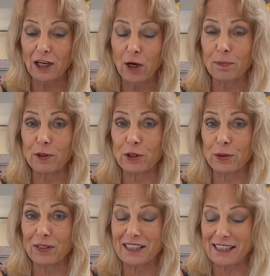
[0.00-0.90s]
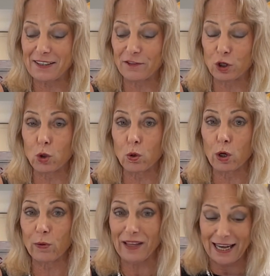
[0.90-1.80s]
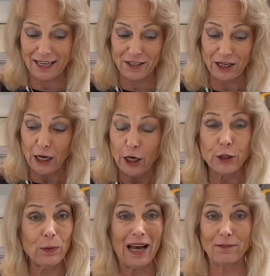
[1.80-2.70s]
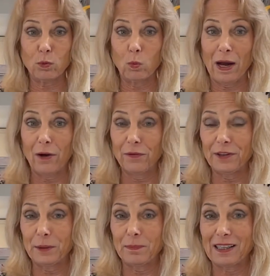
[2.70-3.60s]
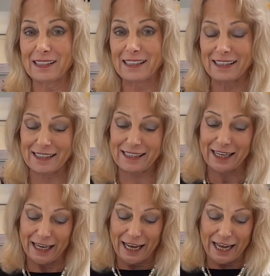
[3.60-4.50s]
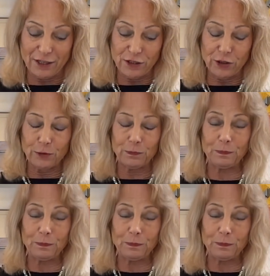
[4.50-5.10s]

opportunity for growth, and you have a wealth and abundance. And your